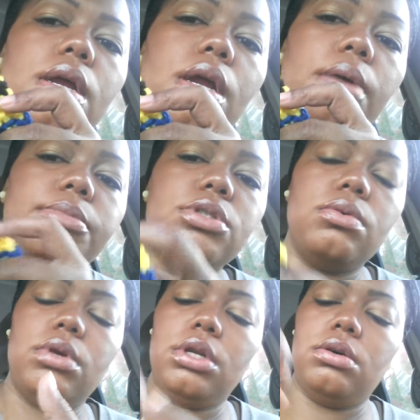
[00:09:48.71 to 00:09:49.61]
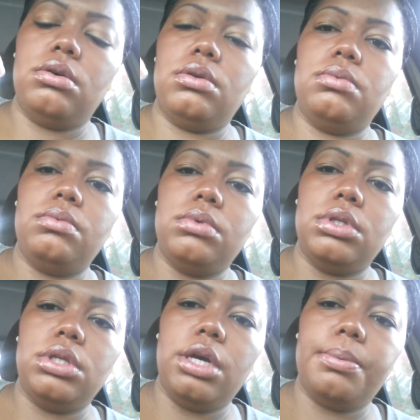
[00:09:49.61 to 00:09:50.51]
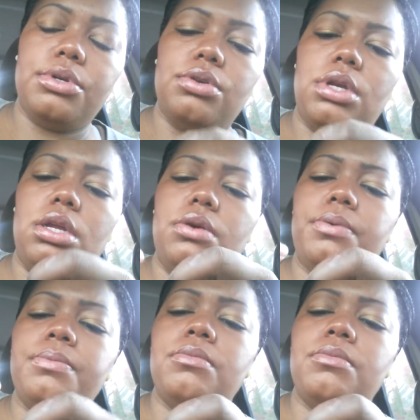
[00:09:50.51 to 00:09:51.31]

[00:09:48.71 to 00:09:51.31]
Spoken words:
I'm sewing it on with the tapestry needle.